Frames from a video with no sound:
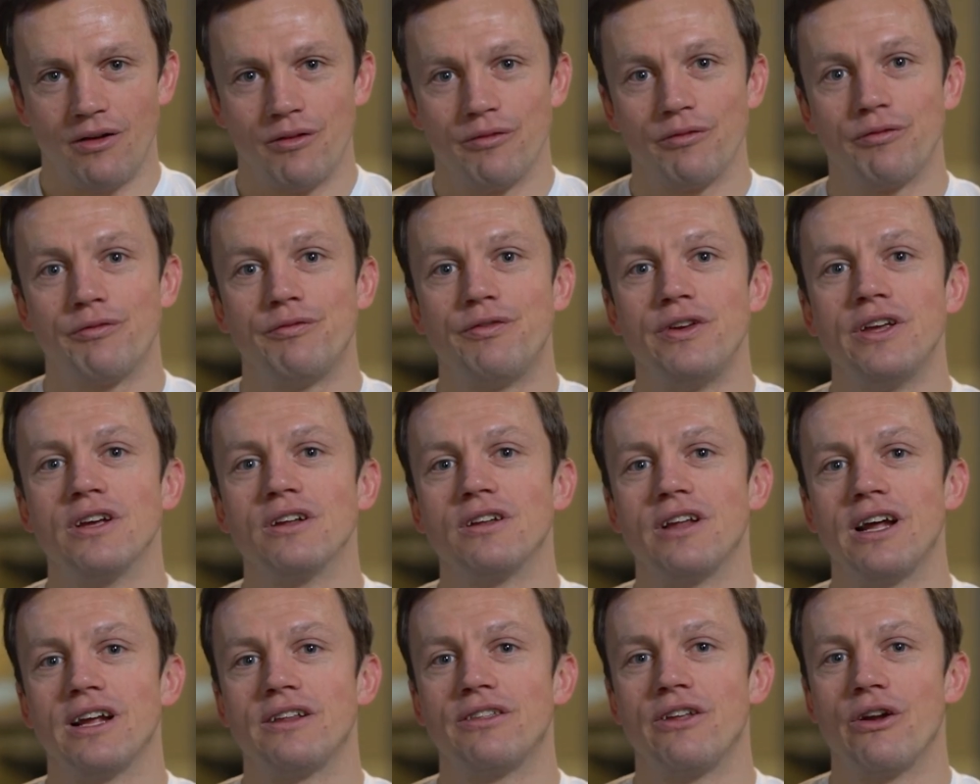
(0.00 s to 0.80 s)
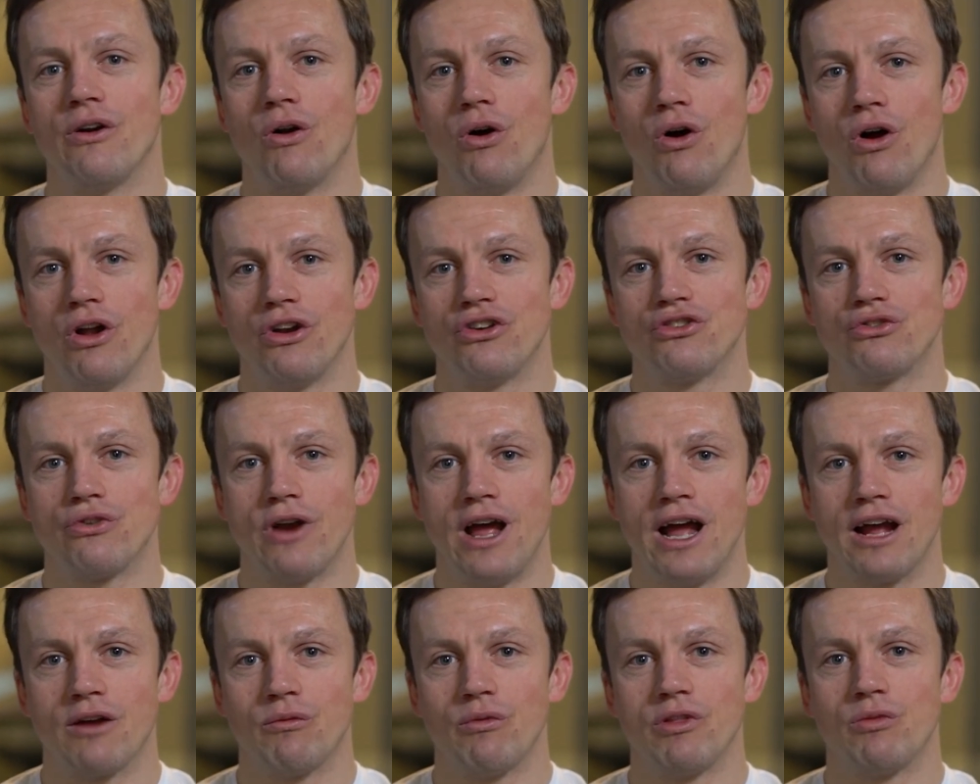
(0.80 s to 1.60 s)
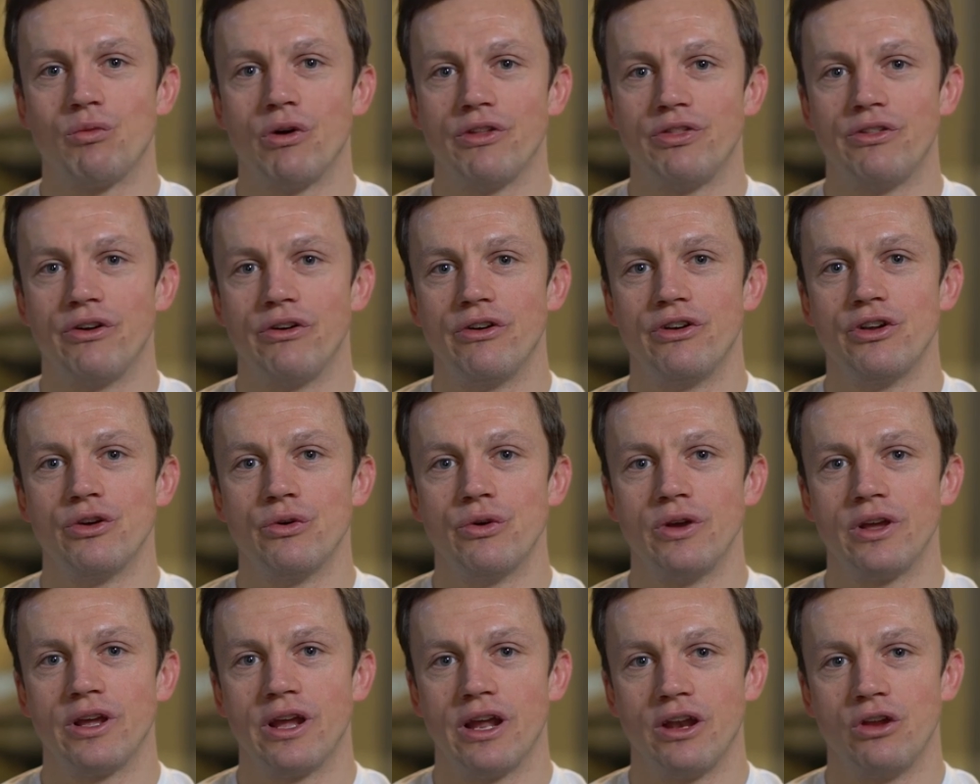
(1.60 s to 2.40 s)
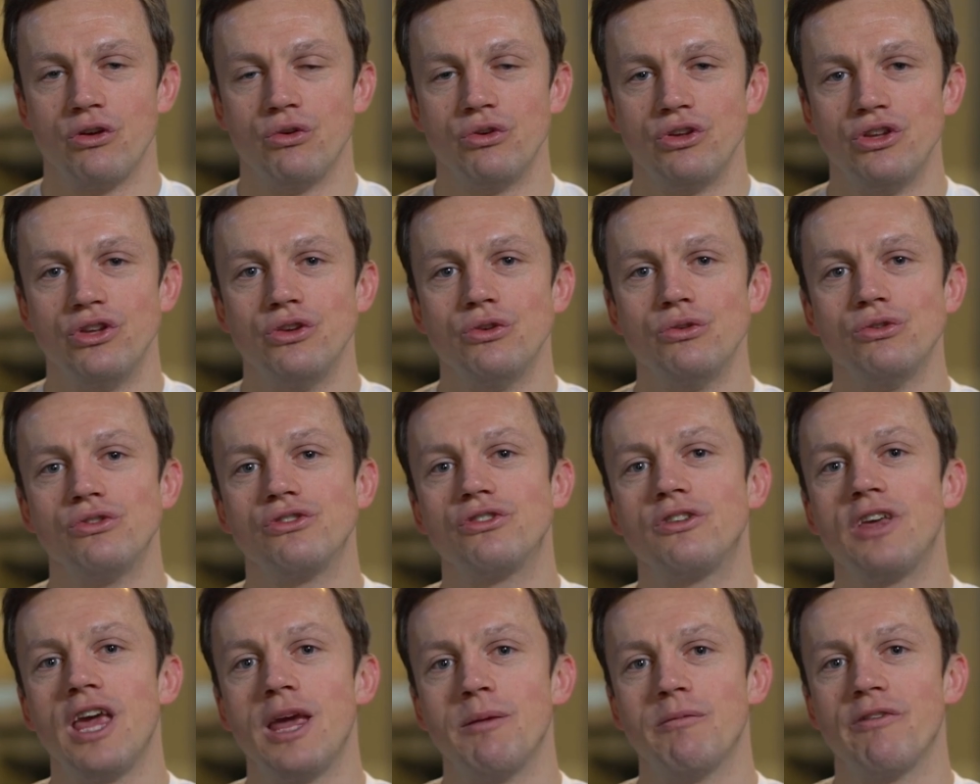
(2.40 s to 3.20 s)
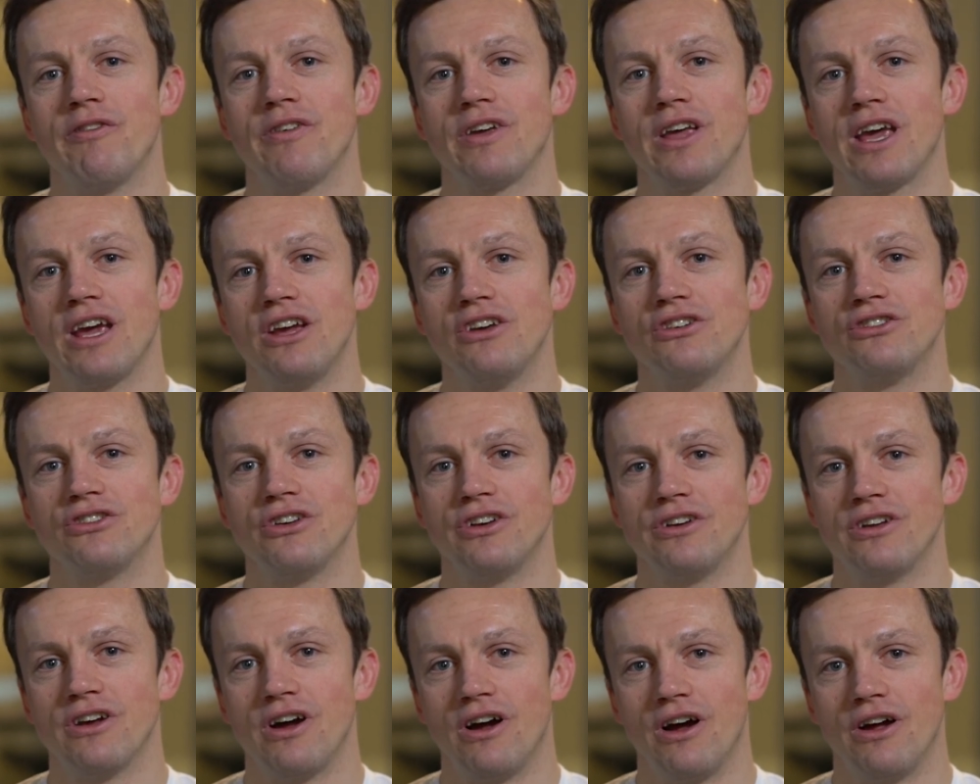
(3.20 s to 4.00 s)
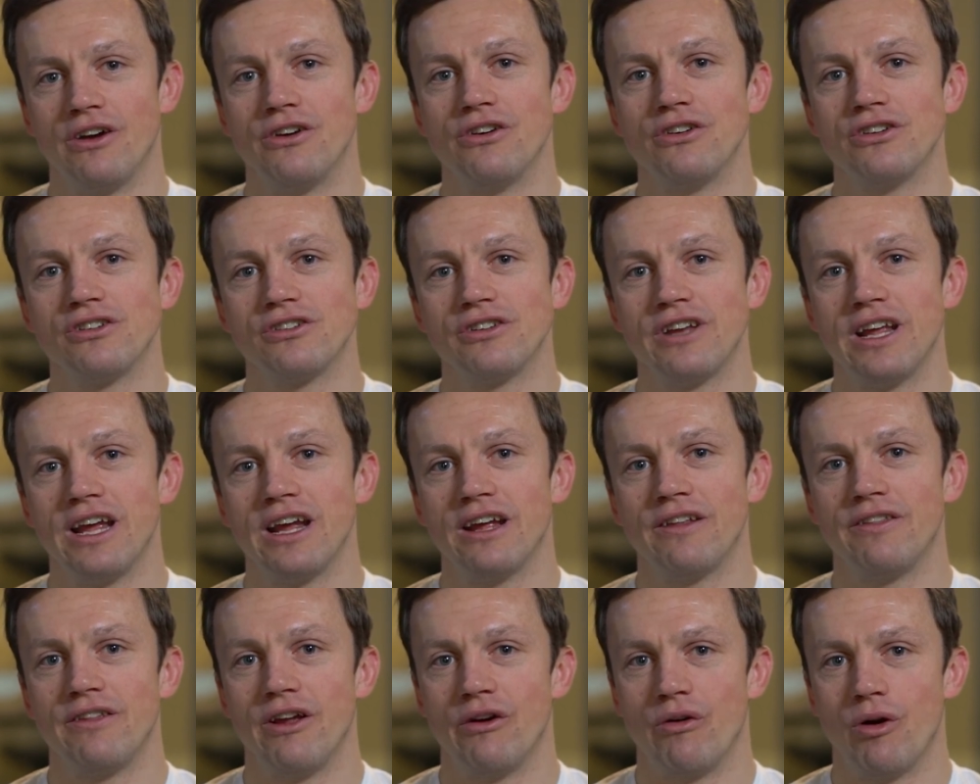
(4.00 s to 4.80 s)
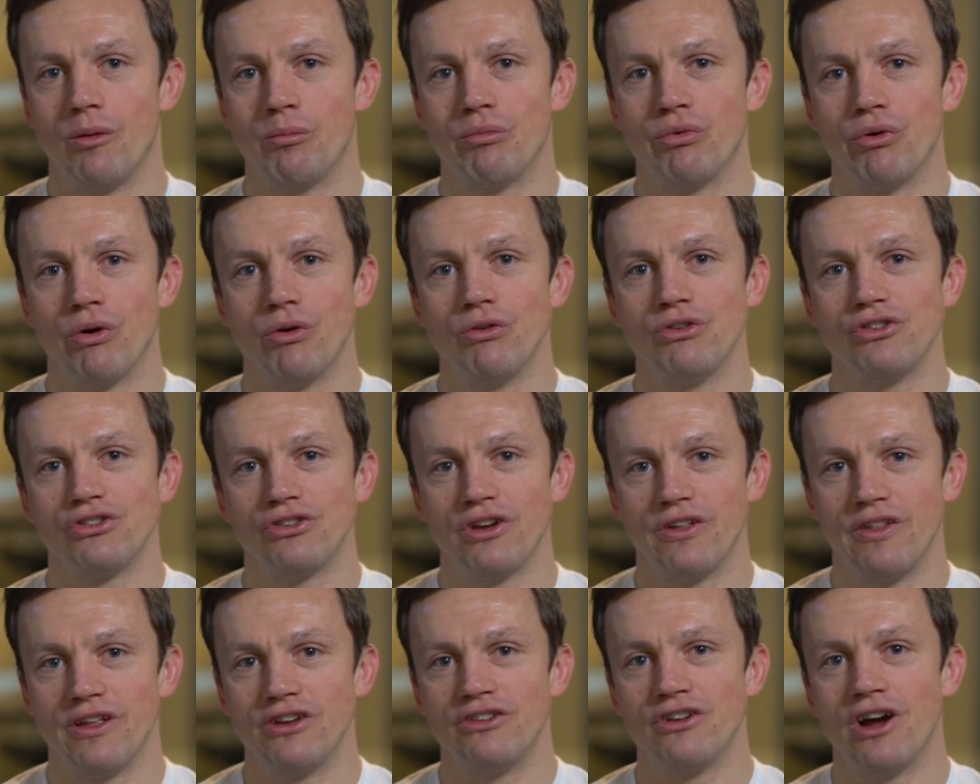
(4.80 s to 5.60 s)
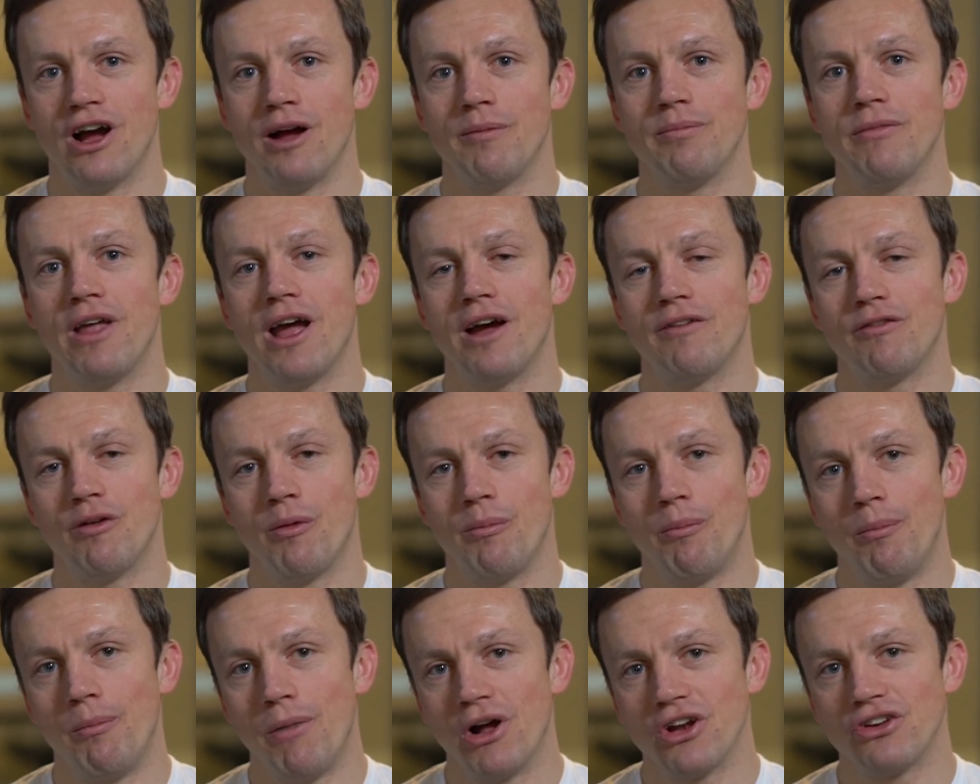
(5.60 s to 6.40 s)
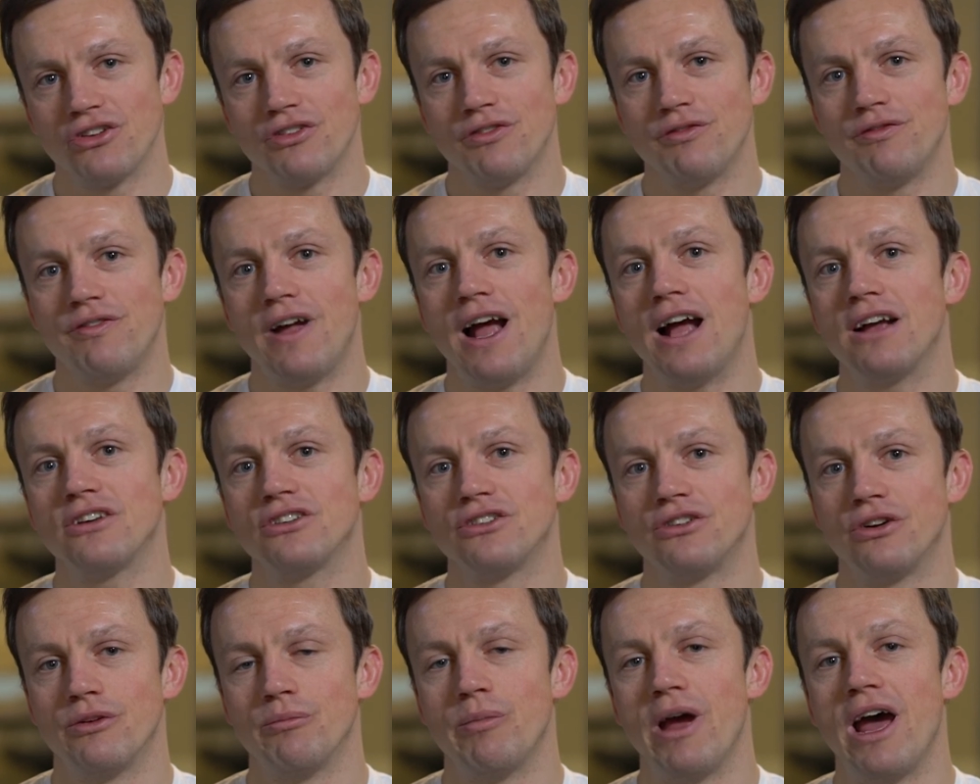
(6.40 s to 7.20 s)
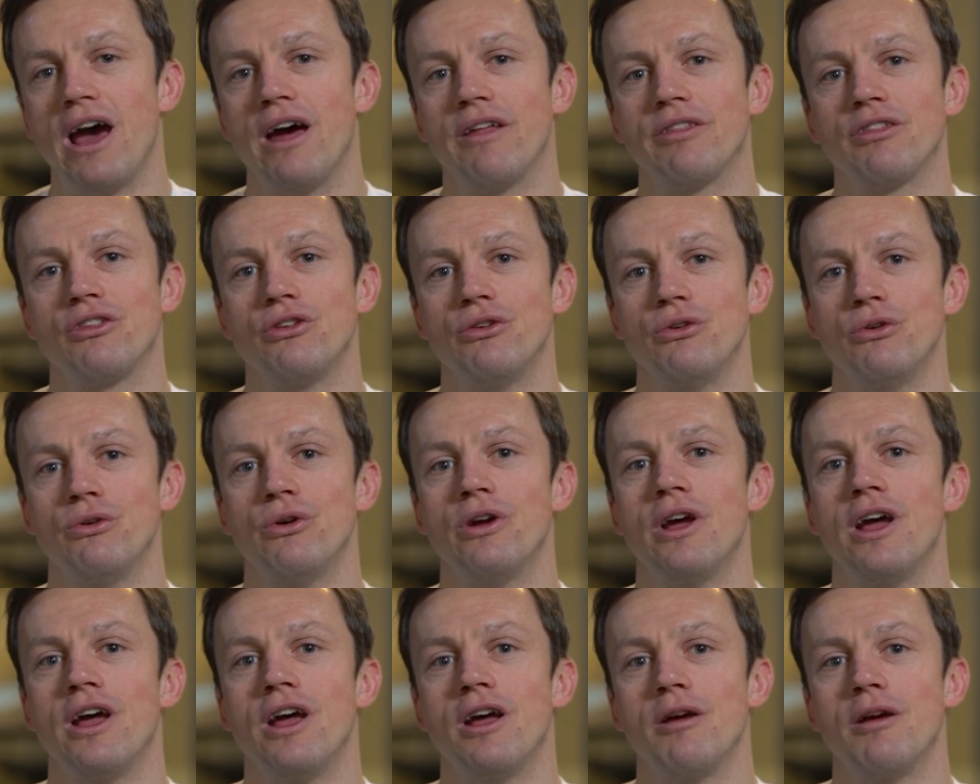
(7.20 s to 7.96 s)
feel like they're on track with what they're doing and who use gamification to understand their approach to the job have a much faster path to